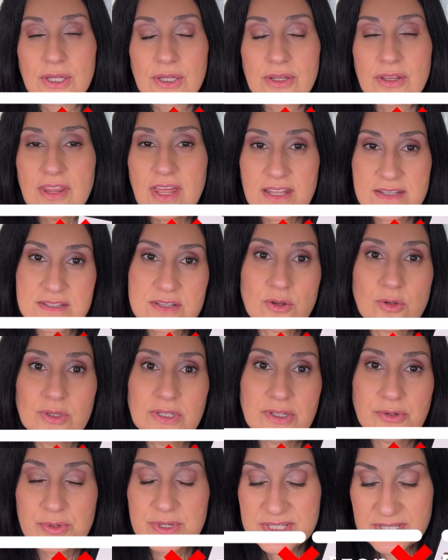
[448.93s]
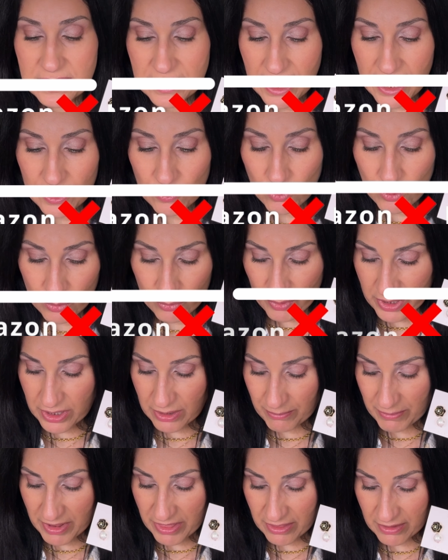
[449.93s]
that's the only reason I won't
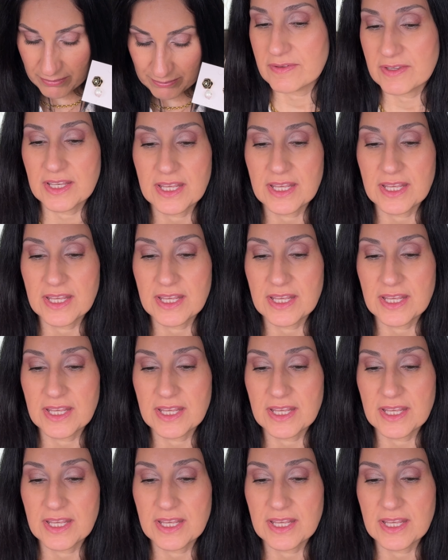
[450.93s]
recommend them.